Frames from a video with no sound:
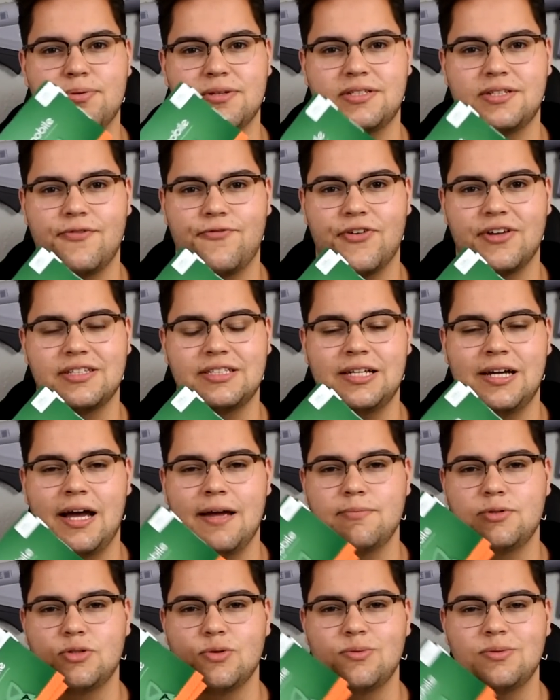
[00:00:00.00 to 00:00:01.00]
Pacific
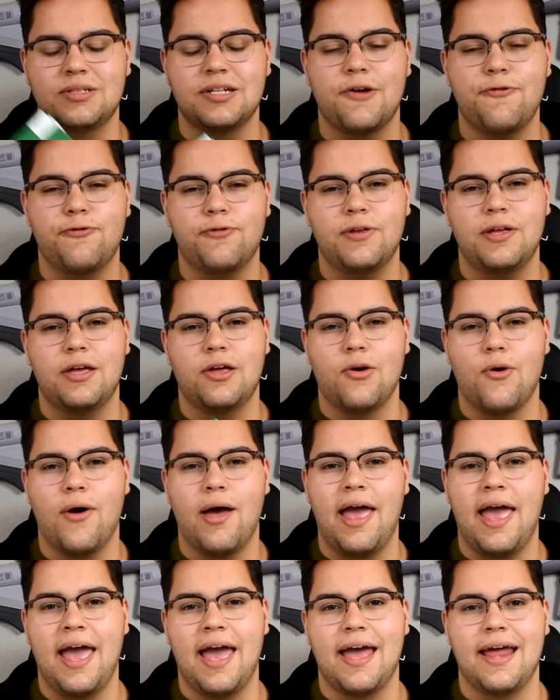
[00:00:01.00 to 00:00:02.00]
time, so definitely
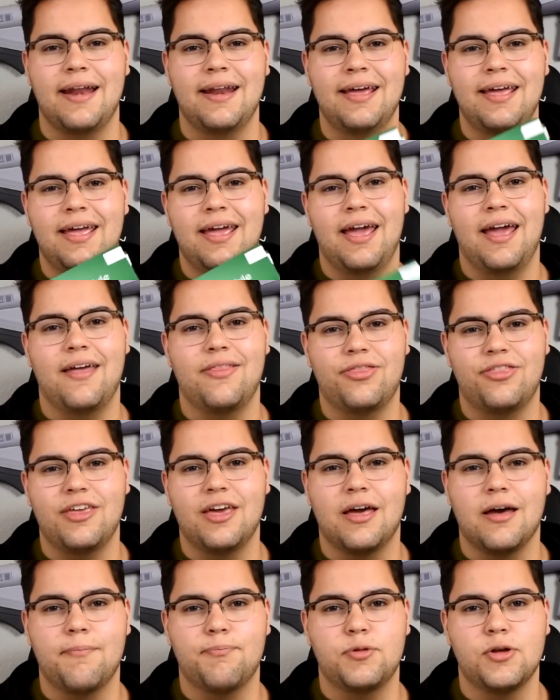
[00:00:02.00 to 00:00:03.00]
go ahead and
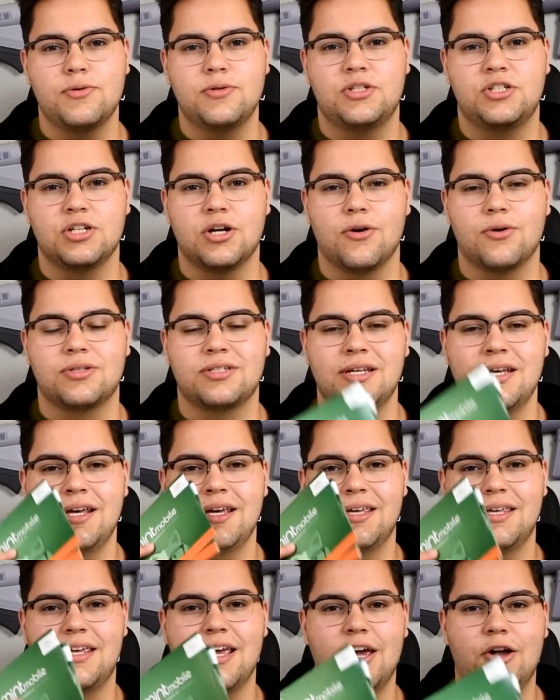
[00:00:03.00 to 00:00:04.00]
think up those jokes,
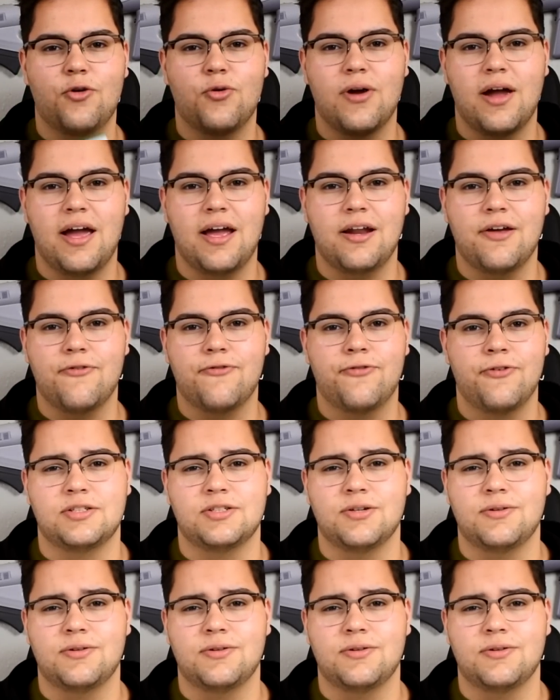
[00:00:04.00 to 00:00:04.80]
get creative.